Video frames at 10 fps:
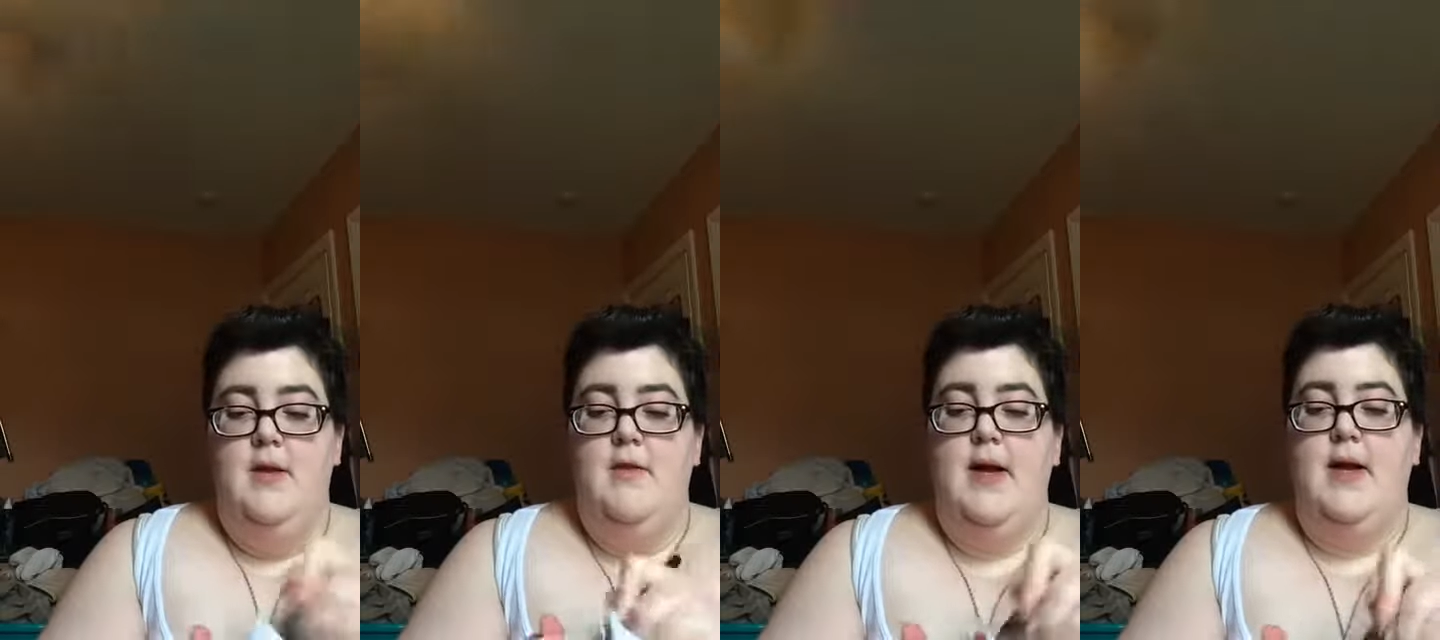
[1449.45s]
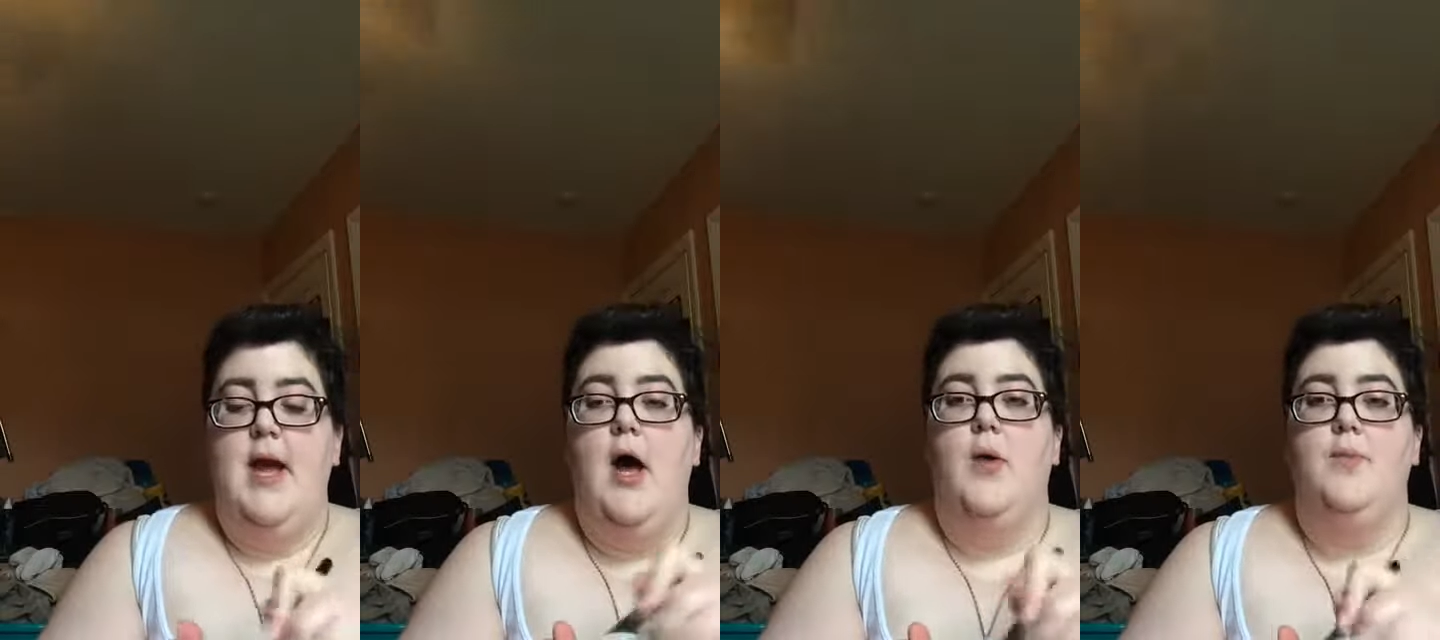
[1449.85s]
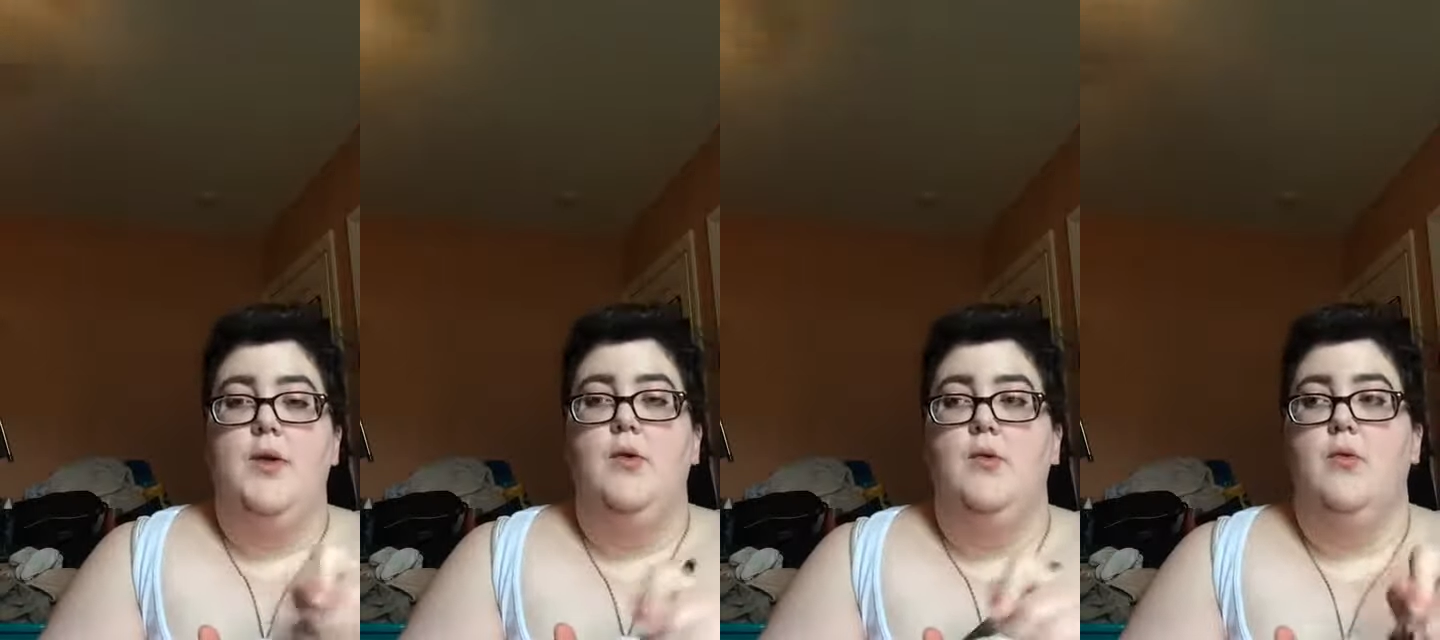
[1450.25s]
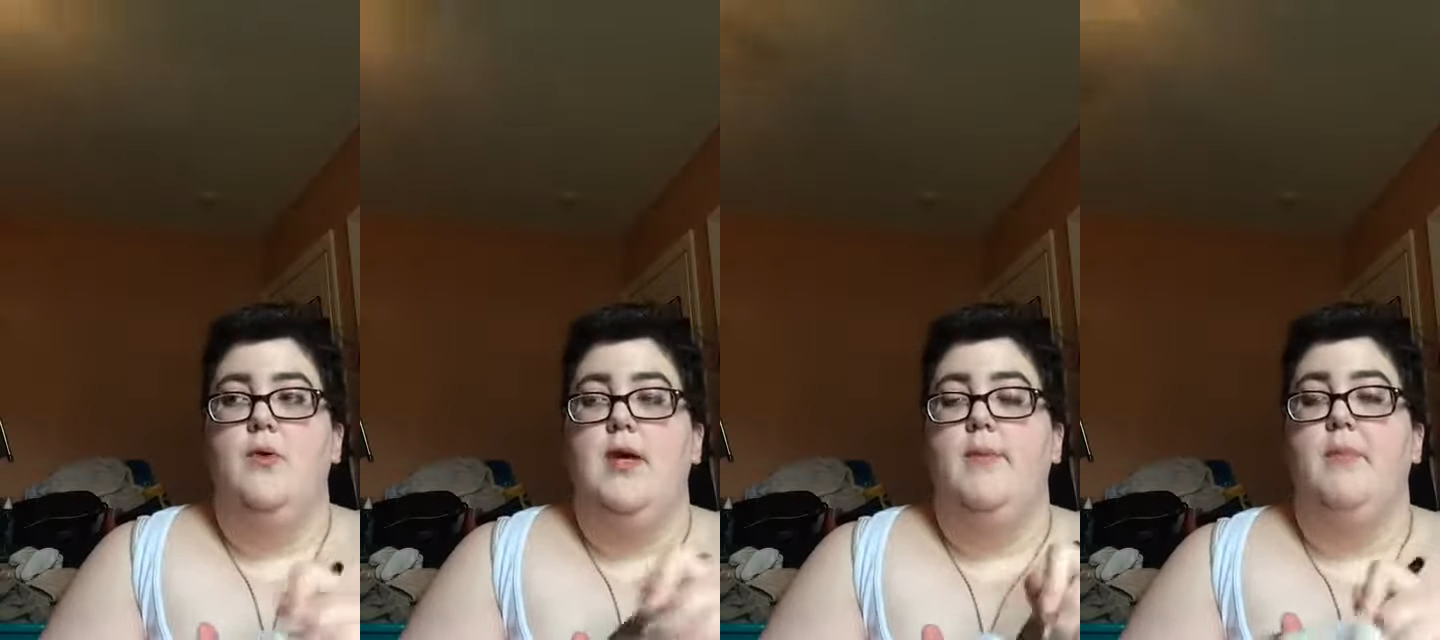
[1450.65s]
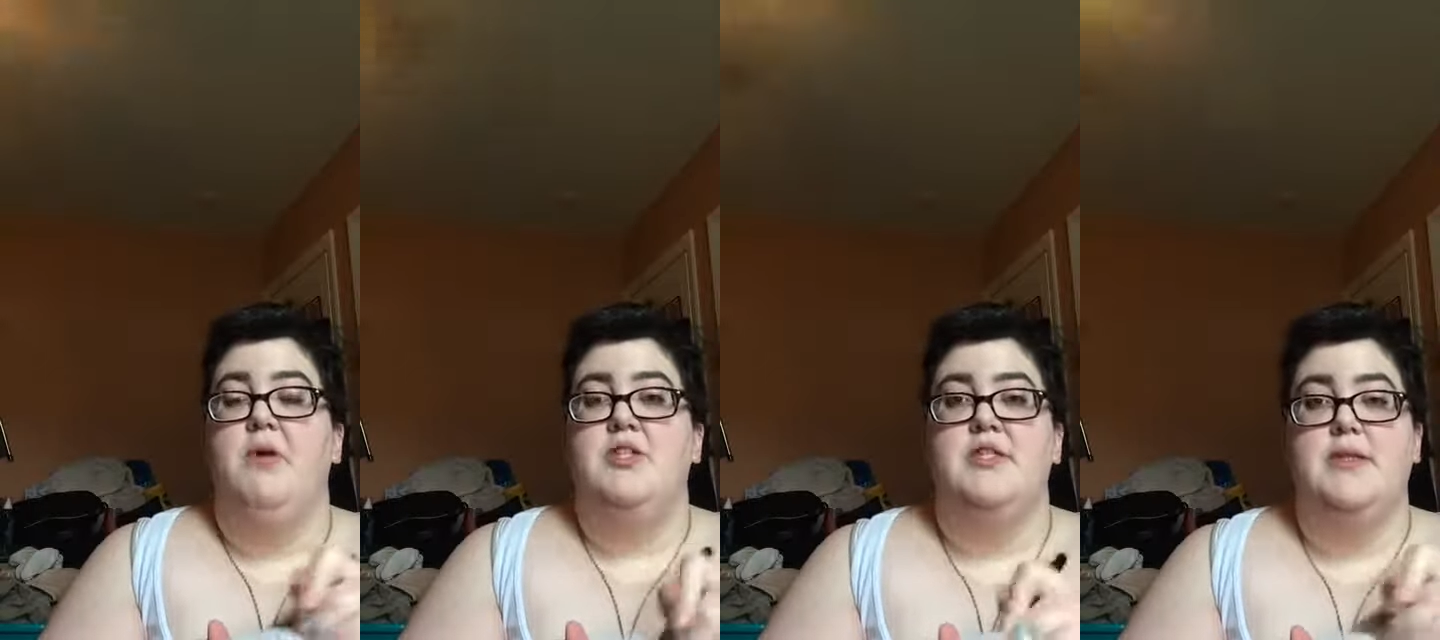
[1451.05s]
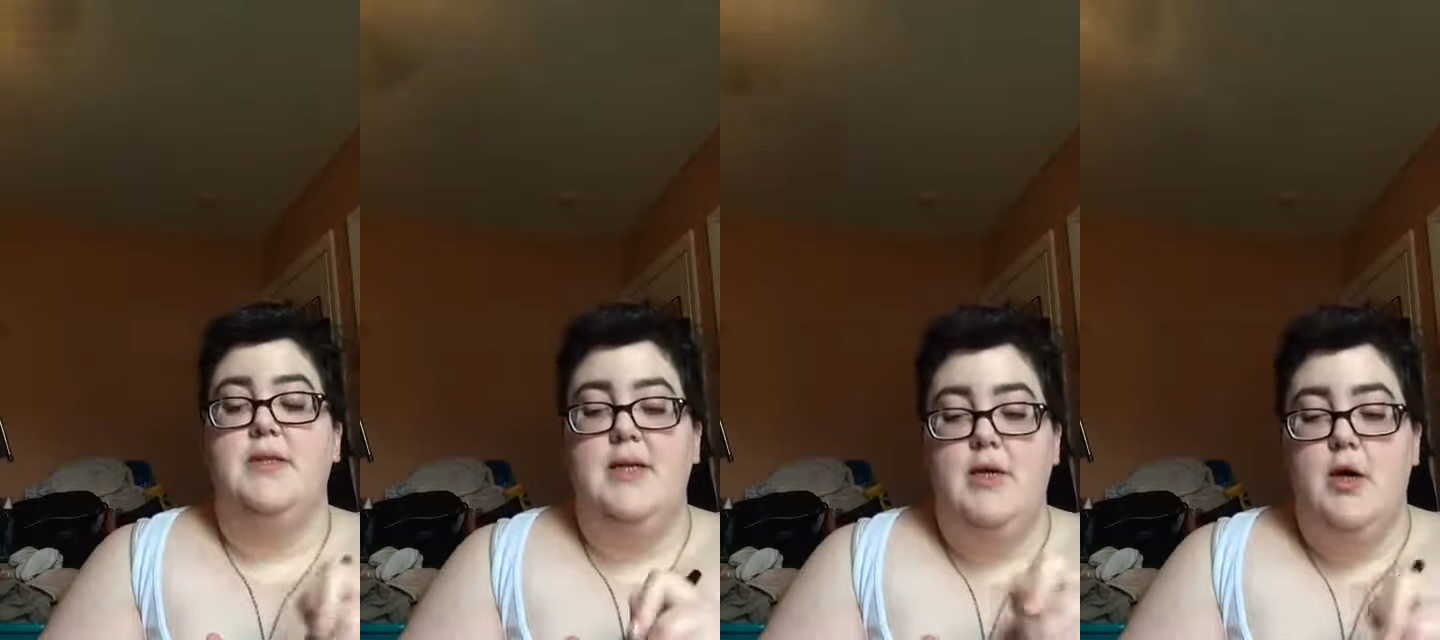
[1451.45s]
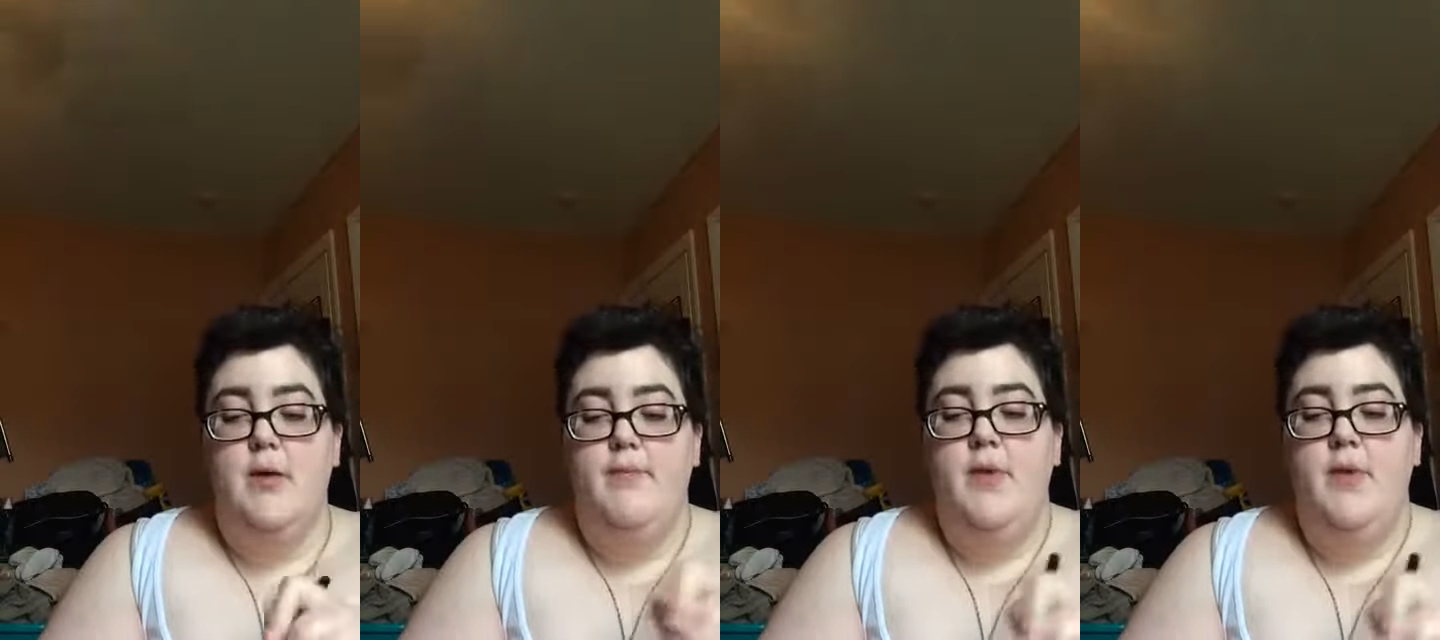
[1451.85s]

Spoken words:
that can help you keep your brushes cleaner